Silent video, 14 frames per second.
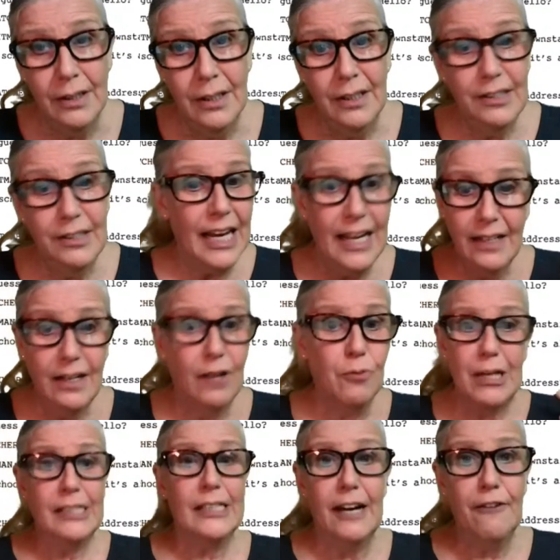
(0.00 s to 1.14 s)
you can't
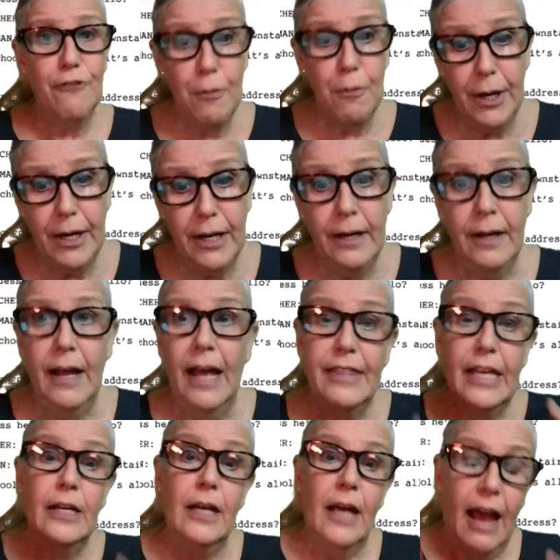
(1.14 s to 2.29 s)
arrest everybody and
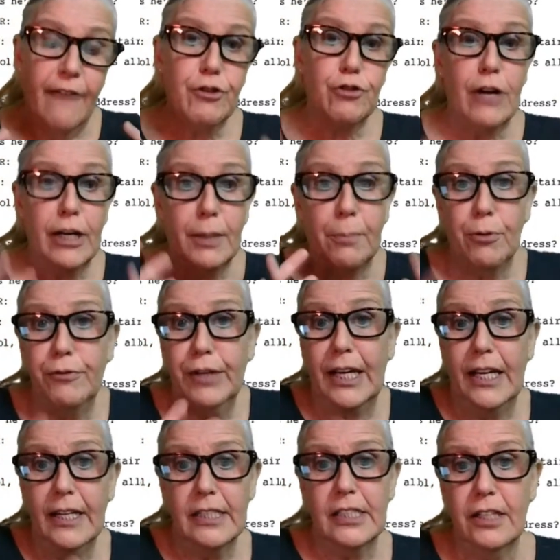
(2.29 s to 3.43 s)
then have to try to prove the
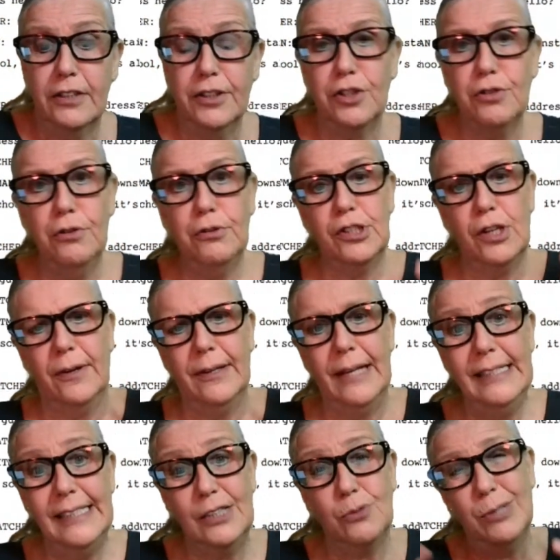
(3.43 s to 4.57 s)
kid is telling the truth so
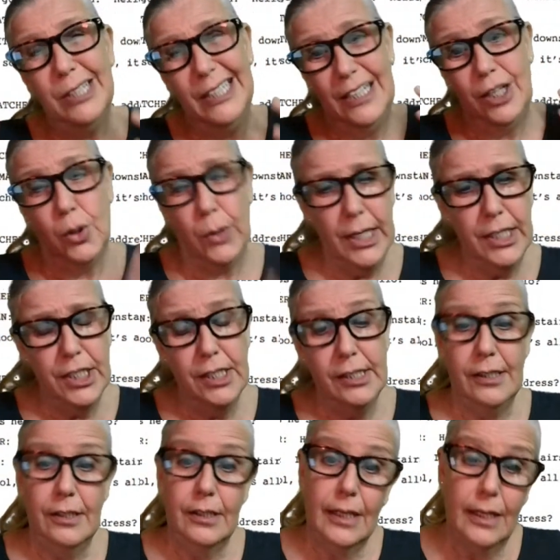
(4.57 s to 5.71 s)
unless it's really egregious
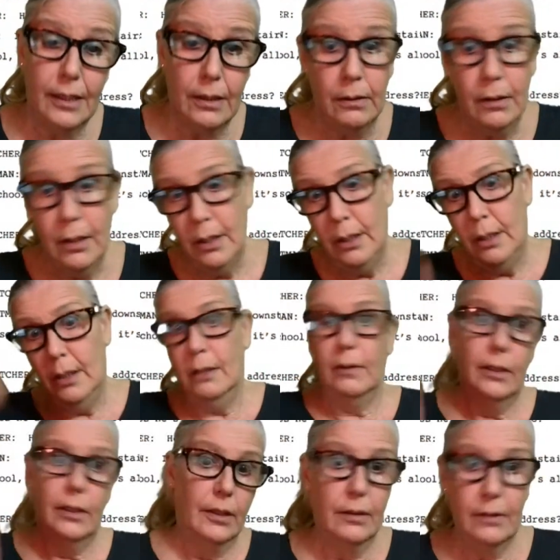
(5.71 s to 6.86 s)
you kind of go well
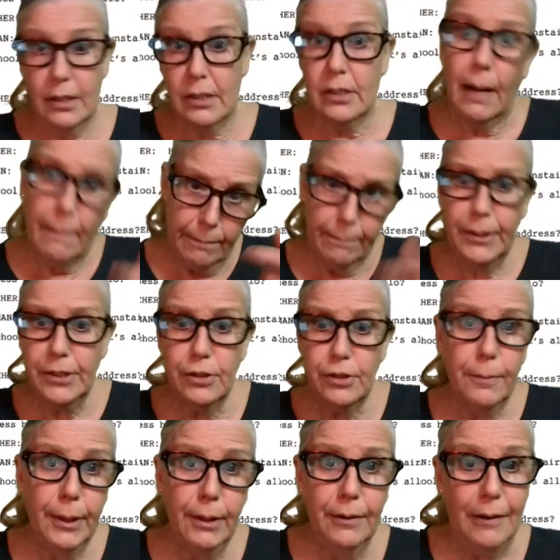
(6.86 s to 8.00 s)
you know just stop pissing your
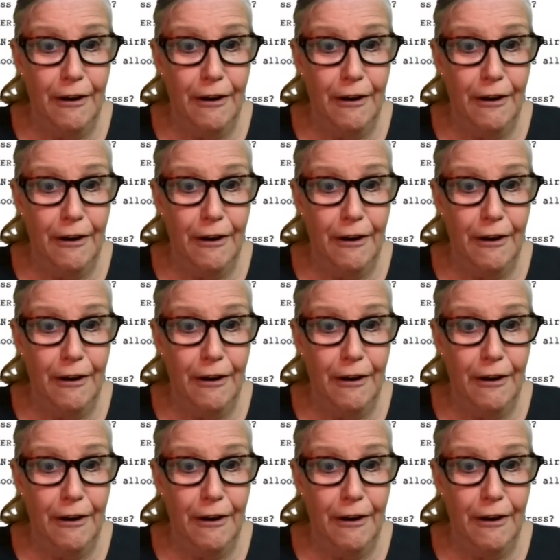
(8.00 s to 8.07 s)
parent